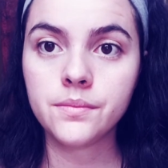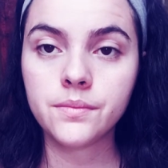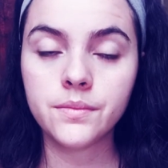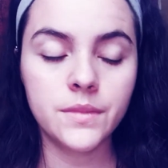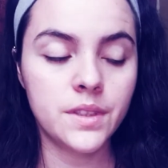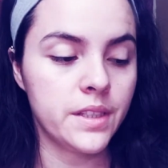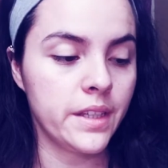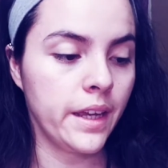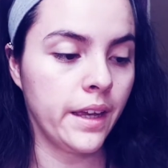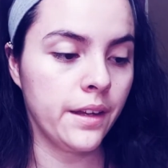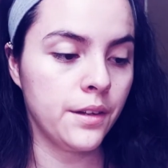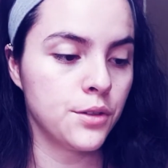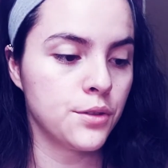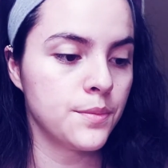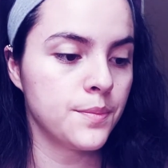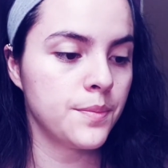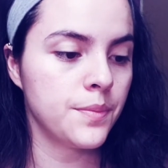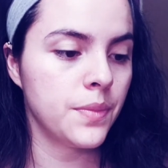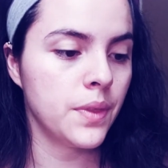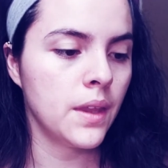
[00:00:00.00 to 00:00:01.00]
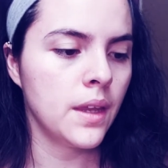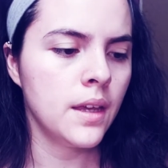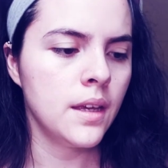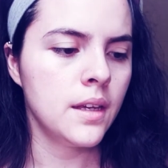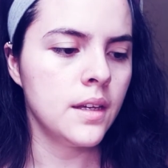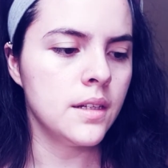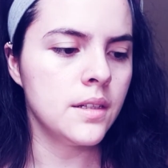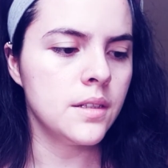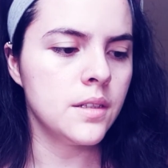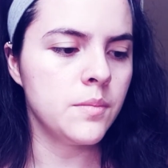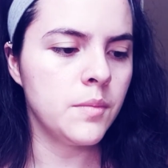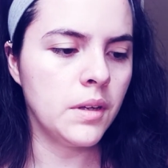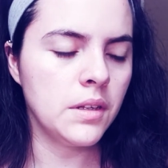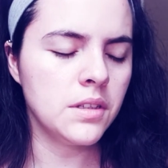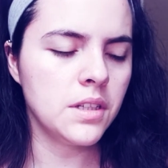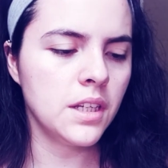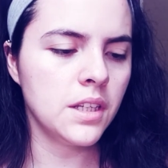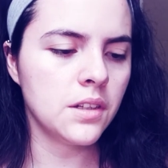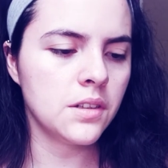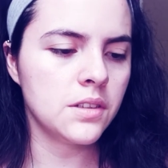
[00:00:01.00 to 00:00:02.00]
Sag.
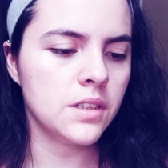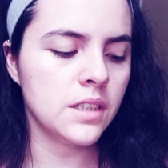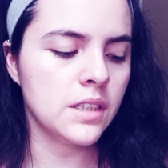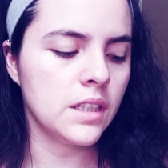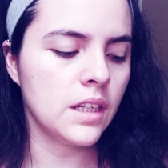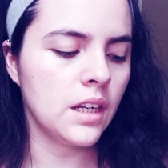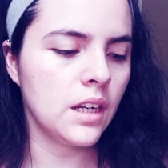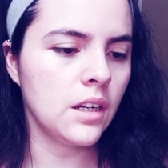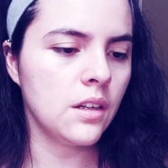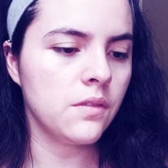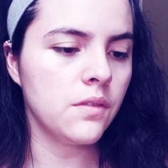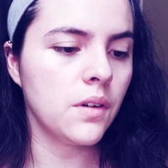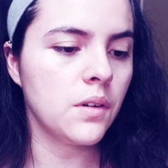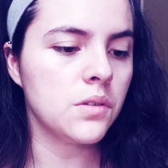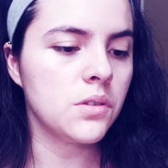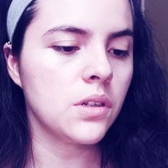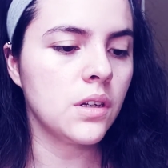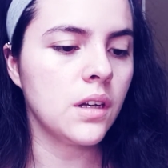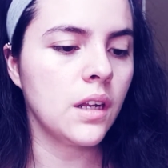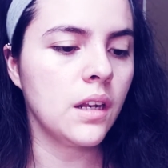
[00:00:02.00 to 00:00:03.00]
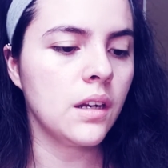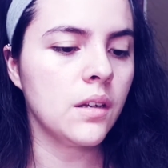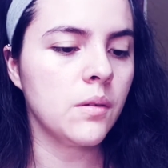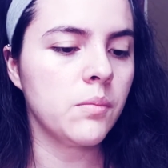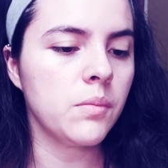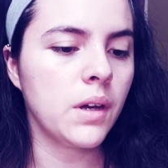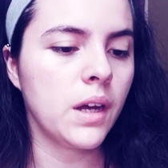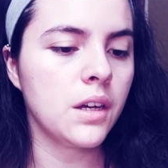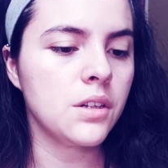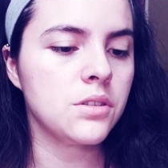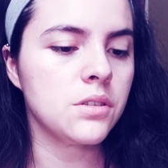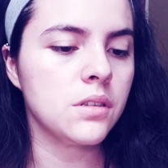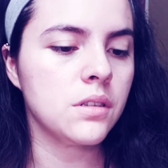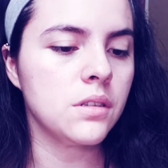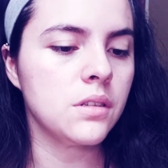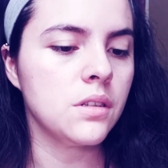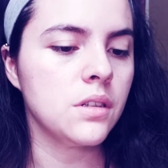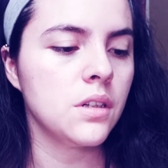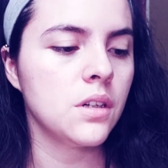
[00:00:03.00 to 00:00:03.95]
Maintain your dignity, devotion, and compassion,